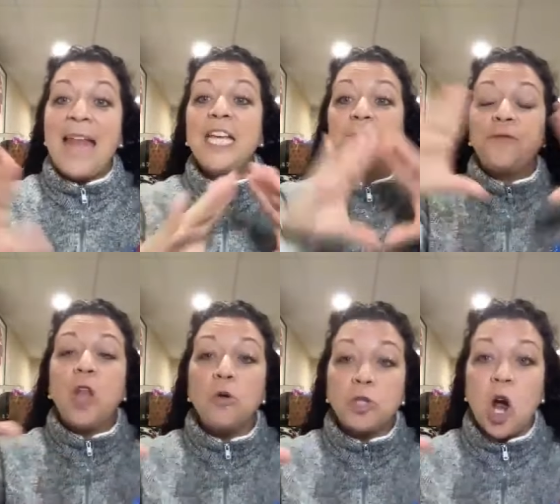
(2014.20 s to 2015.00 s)
And this
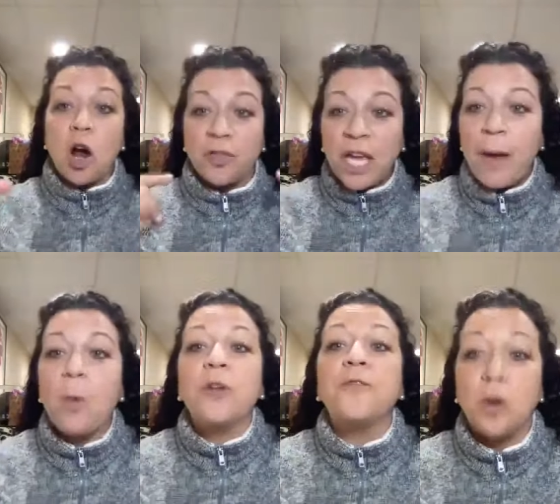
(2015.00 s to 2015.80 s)
flow chart, think about
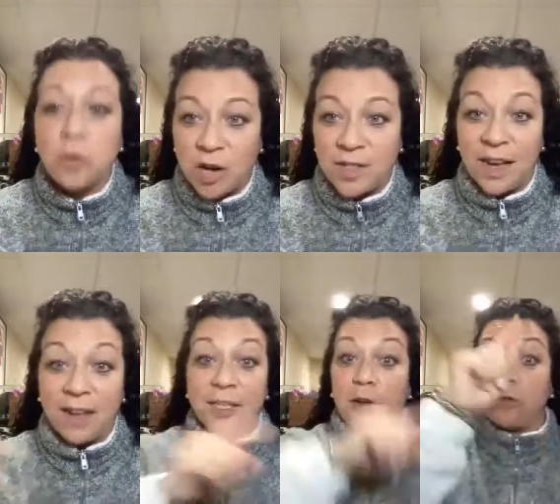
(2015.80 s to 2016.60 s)
what a flow chart
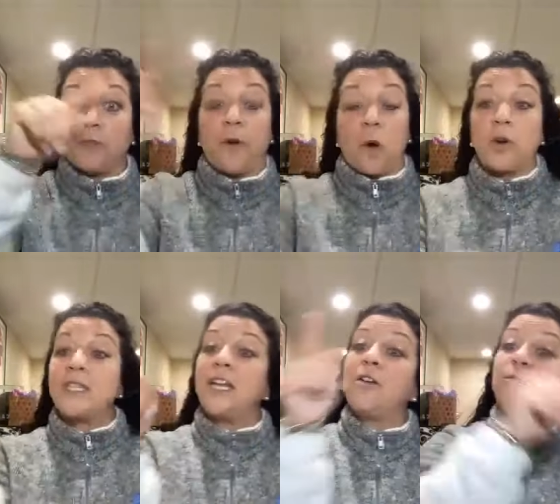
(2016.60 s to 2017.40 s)
does. It goes
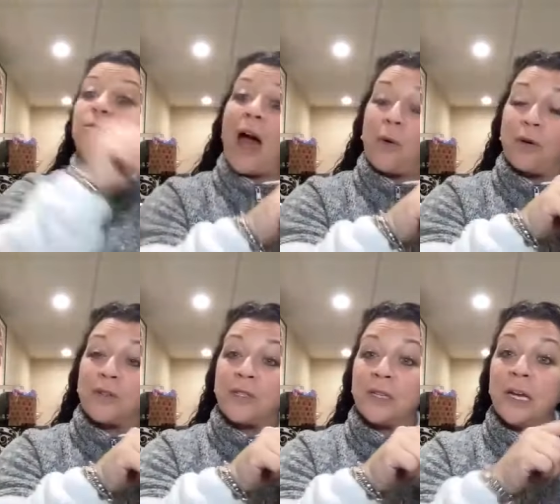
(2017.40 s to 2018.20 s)
forwards and it goes
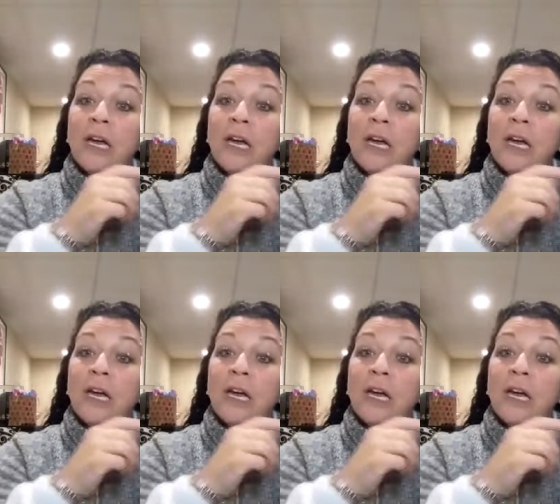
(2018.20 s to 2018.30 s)
backwards.